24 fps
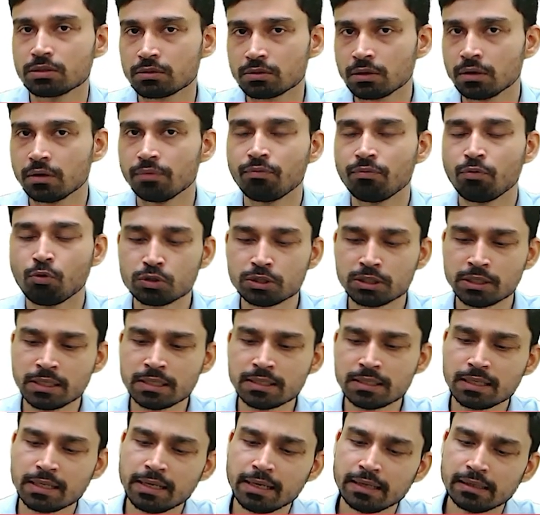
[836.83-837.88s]

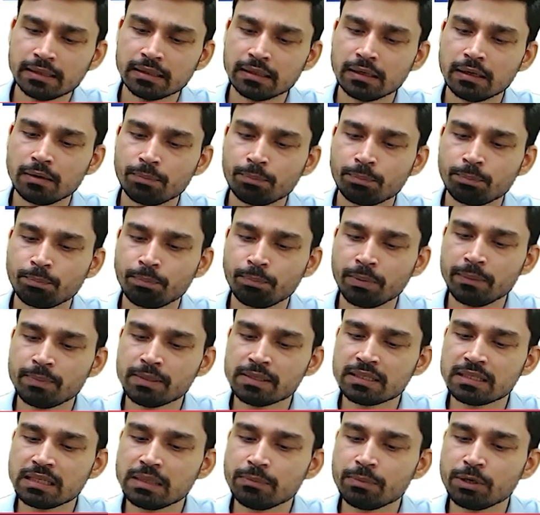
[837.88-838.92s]
forces, the
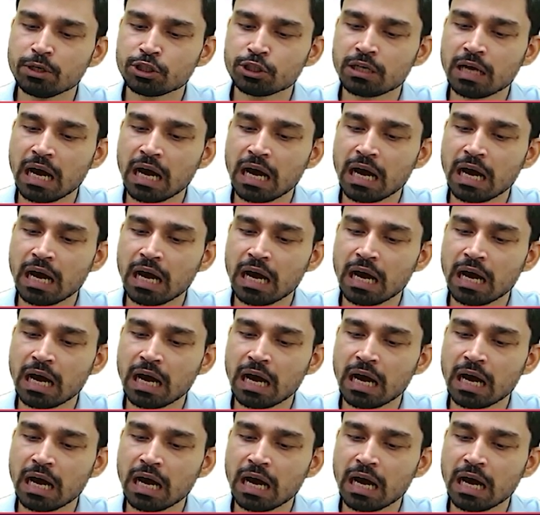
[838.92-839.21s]
People's Liberation